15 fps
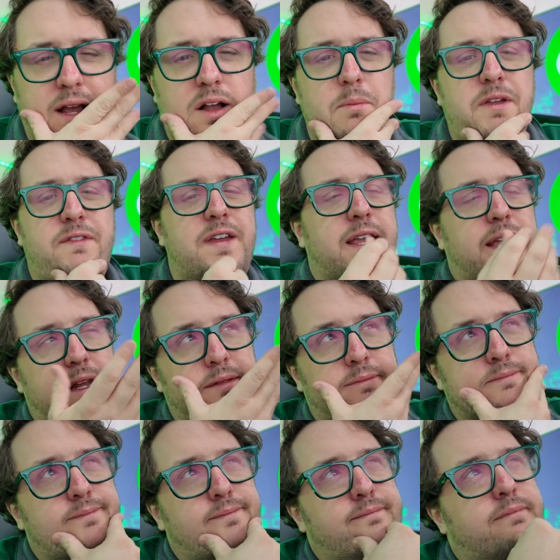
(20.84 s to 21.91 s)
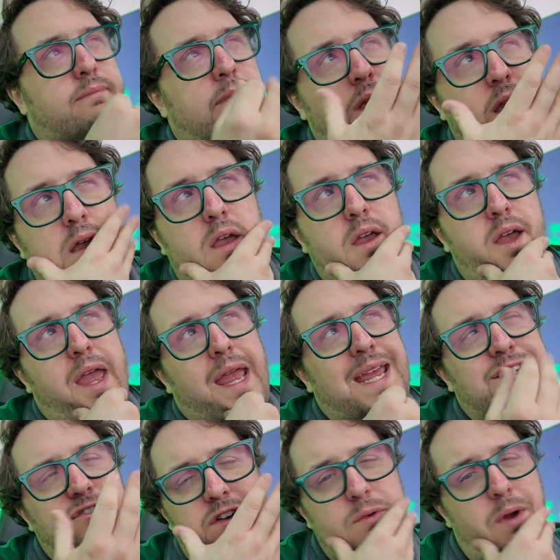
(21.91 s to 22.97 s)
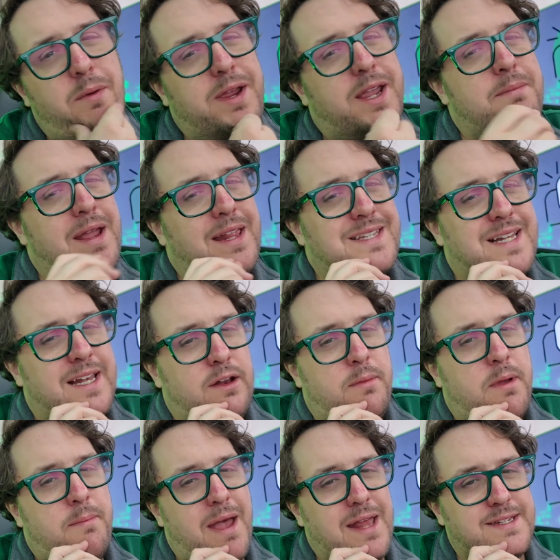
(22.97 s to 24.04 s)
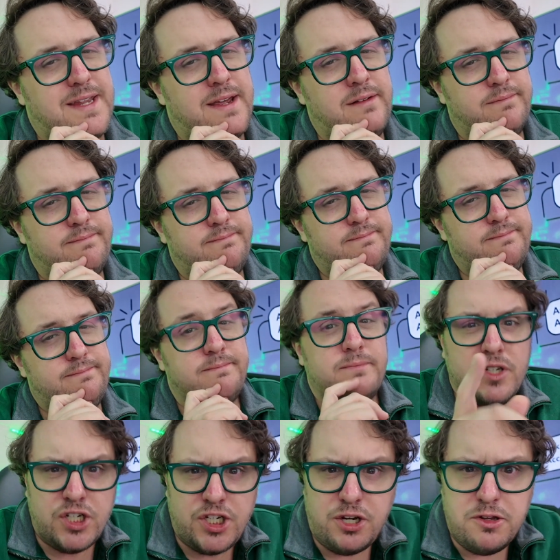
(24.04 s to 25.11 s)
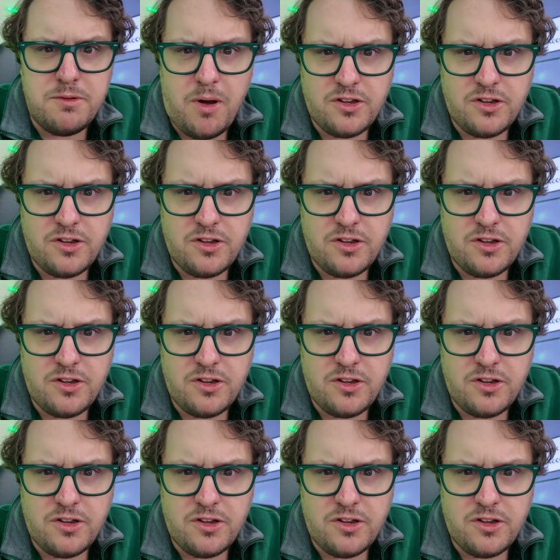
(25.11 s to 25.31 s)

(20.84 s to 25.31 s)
that got me thinking, is there any way we can make this a little bit better? Cue the